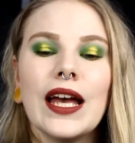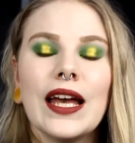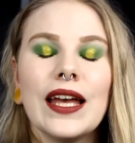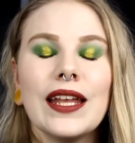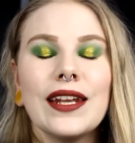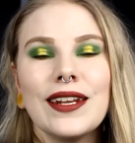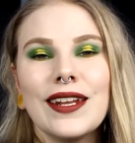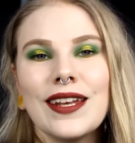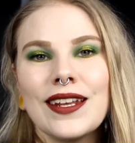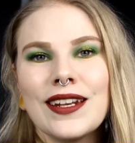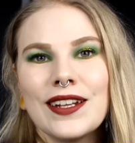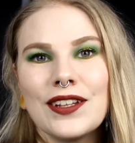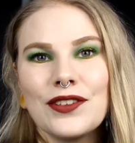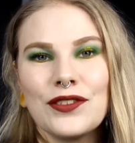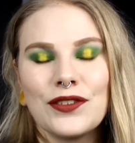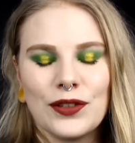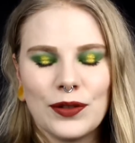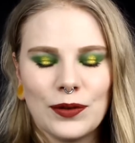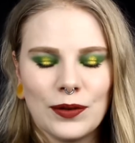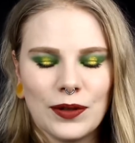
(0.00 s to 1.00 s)
And then the
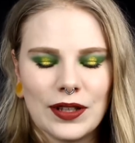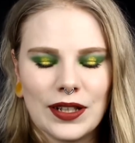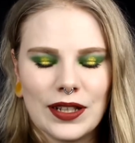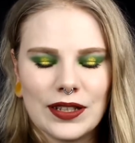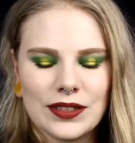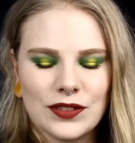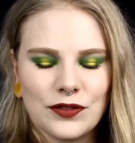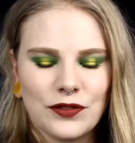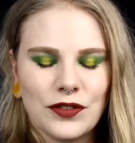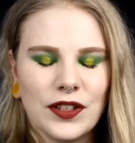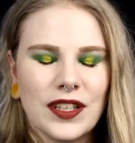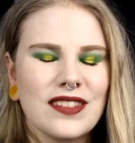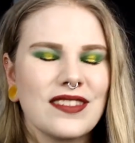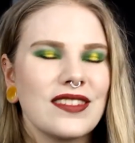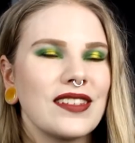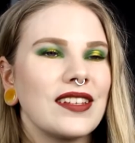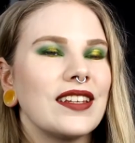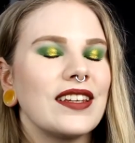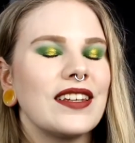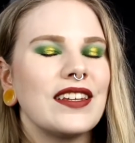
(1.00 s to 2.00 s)
two last
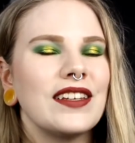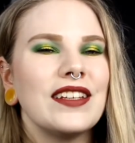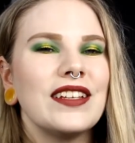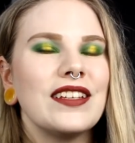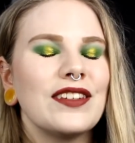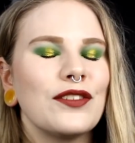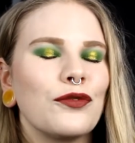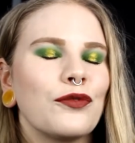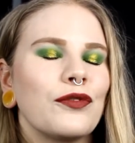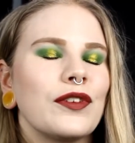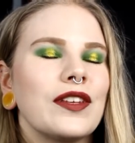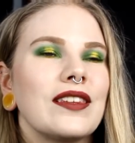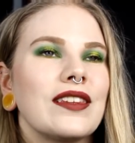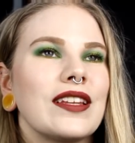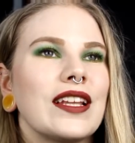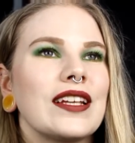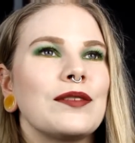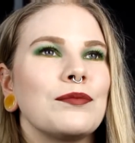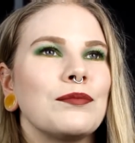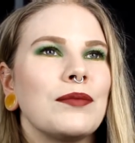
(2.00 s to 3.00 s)
things. It feels
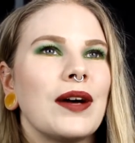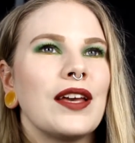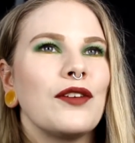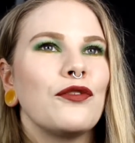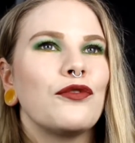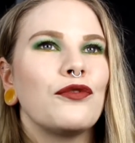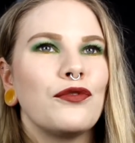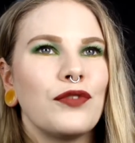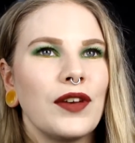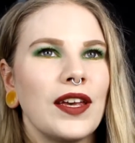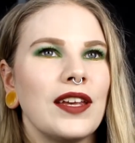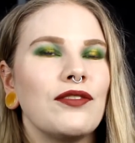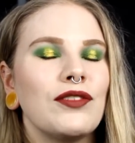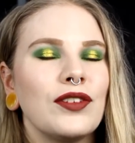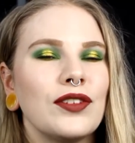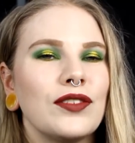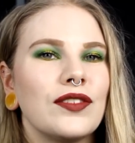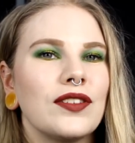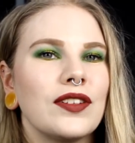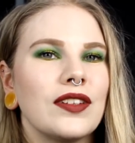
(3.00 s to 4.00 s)
like my
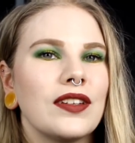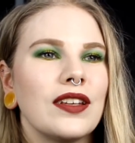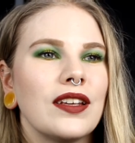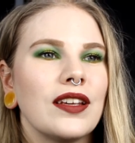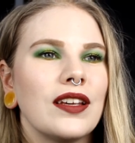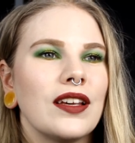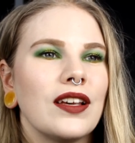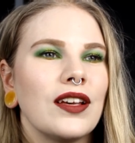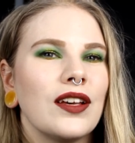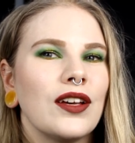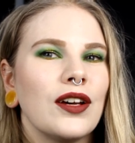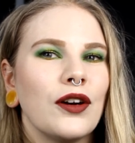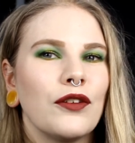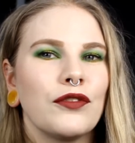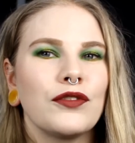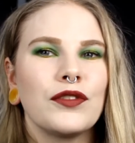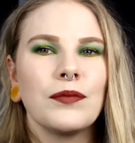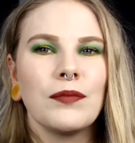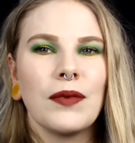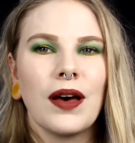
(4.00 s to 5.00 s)
favorite
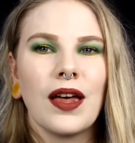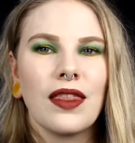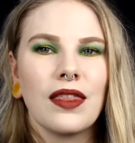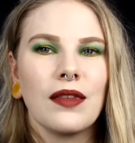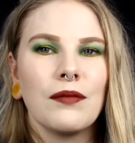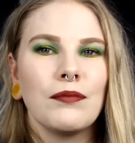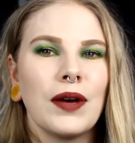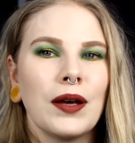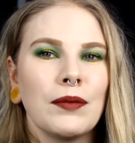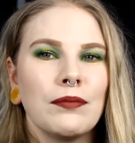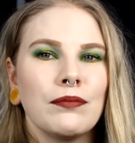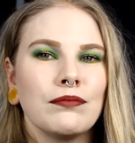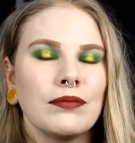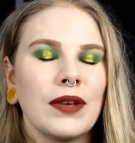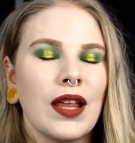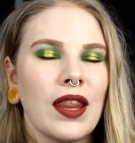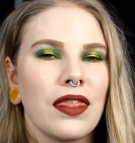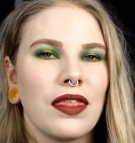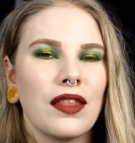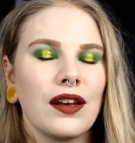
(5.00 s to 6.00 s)
of the month, my
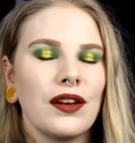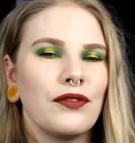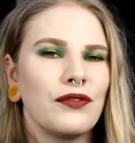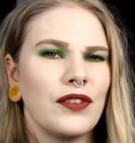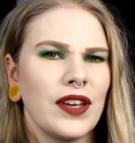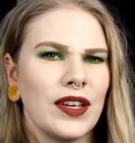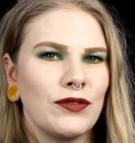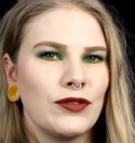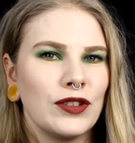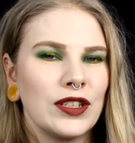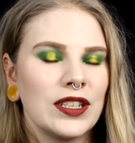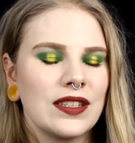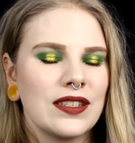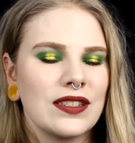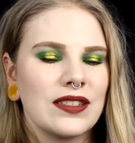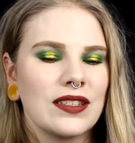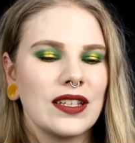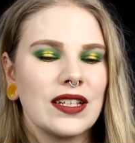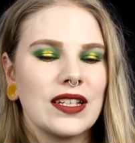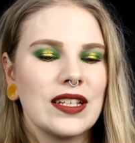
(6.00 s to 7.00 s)
monthly
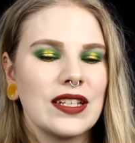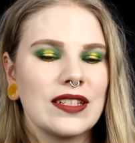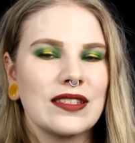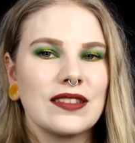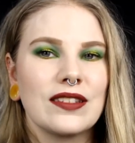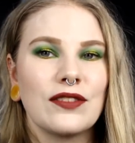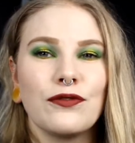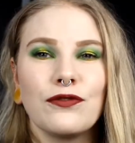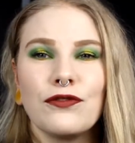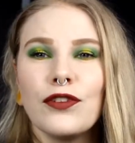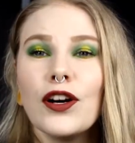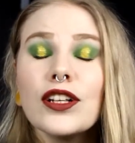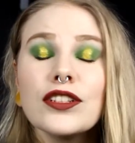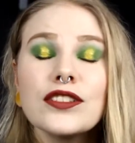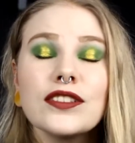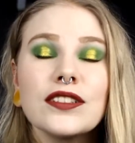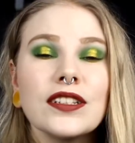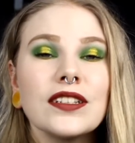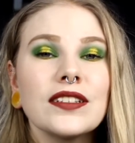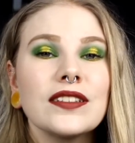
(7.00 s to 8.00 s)
favorites is the
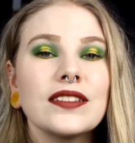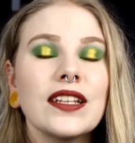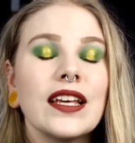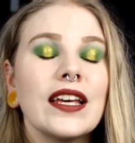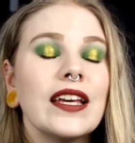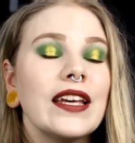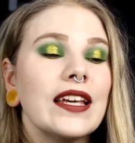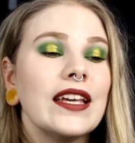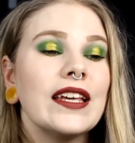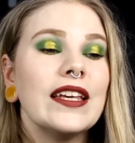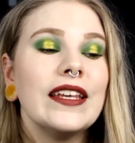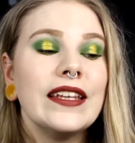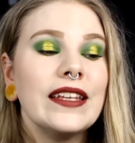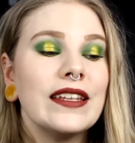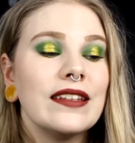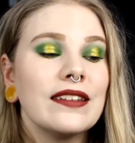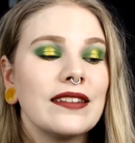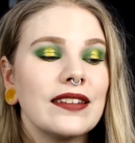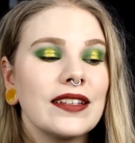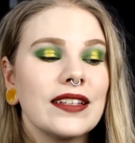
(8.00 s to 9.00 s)
fastest,
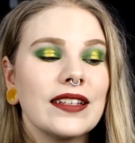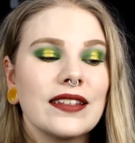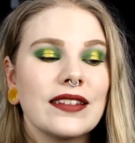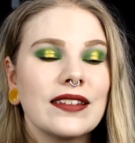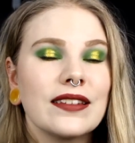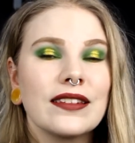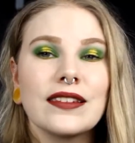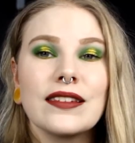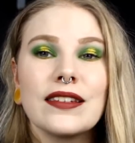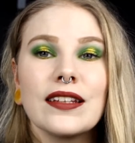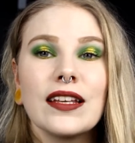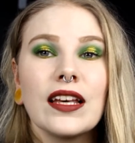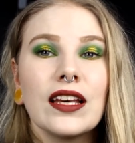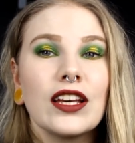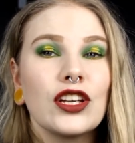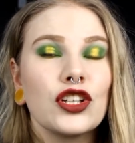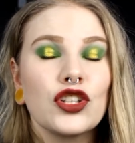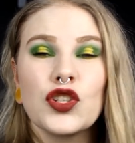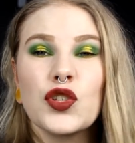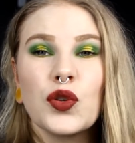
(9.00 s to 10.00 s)
easiest,
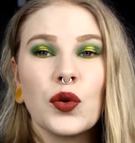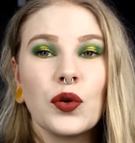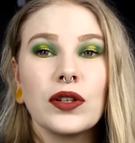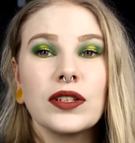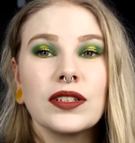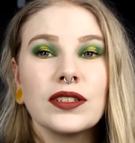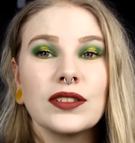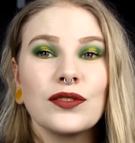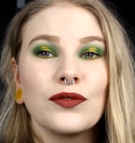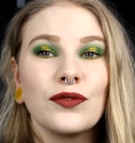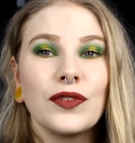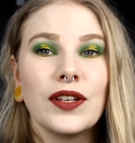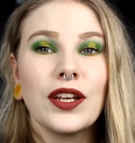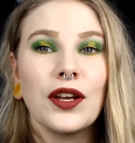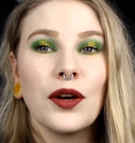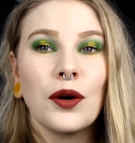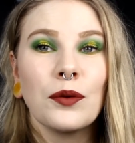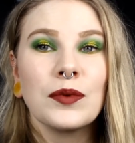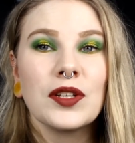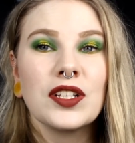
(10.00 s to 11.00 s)
shortest
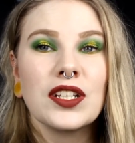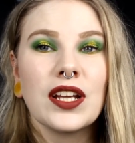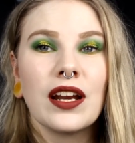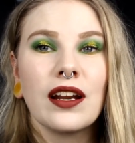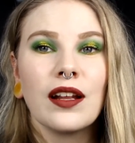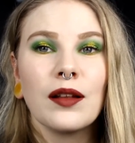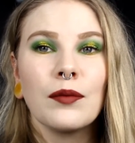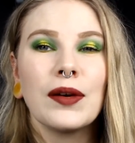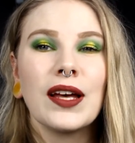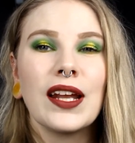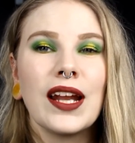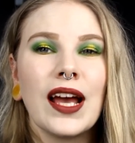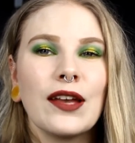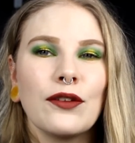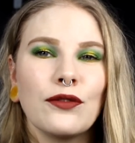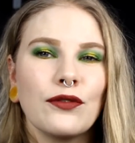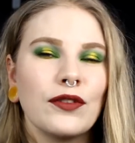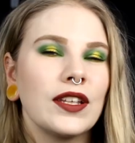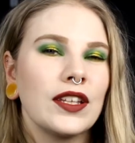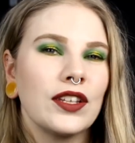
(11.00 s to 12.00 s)
video on my channel but I
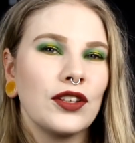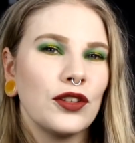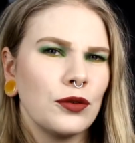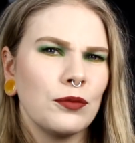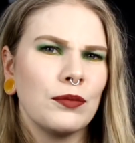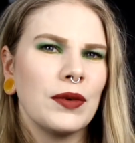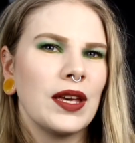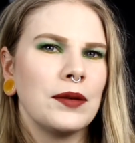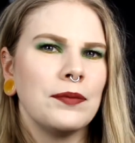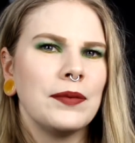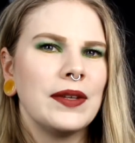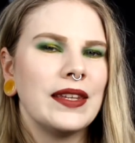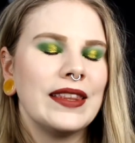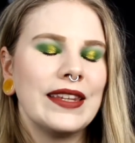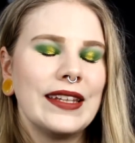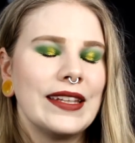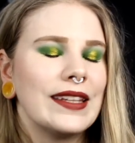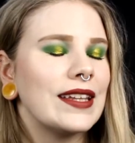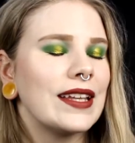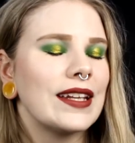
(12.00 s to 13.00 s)
think you maybe
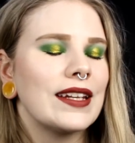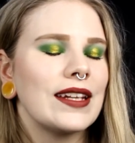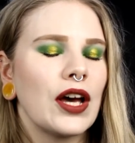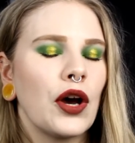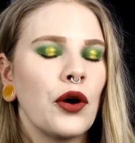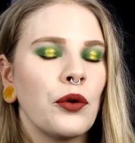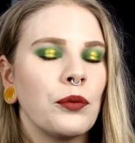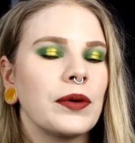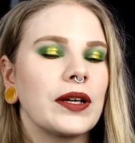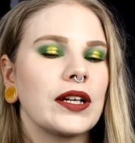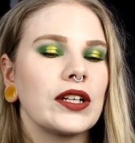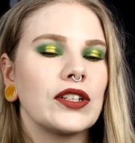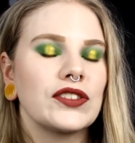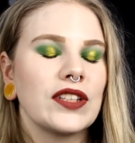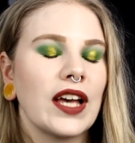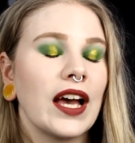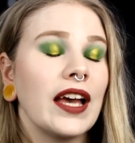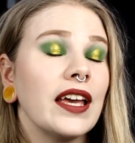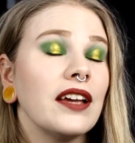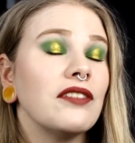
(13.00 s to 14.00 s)
need that now because
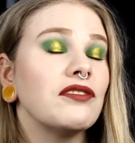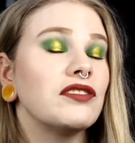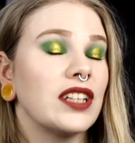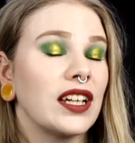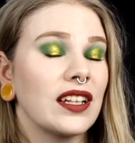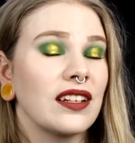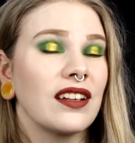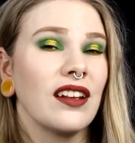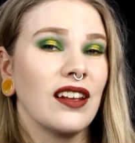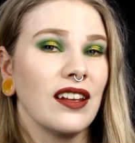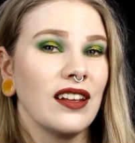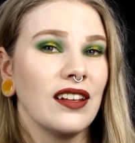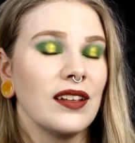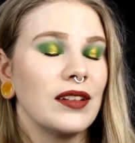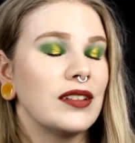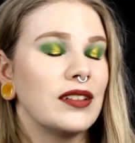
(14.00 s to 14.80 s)
I have done a